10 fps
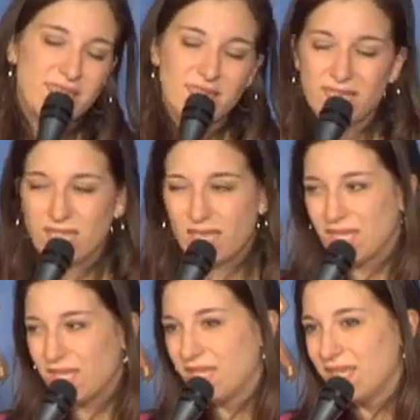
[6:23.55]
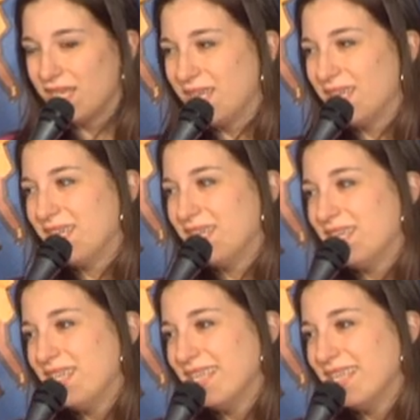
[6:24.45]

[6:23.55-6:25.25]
Nothing is said.